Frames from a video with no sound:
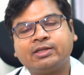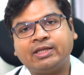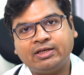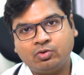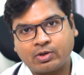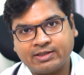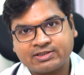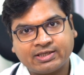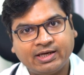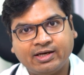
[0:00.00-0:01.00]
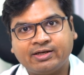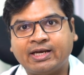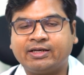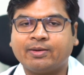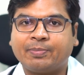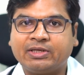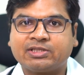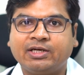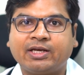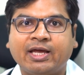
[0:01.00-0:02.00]
then you can say that the
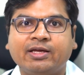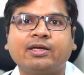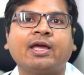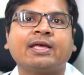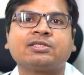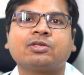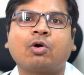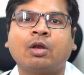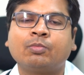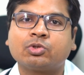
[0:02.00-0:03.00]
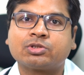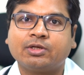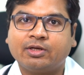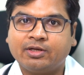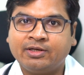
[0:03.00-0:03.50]
patient ha has almost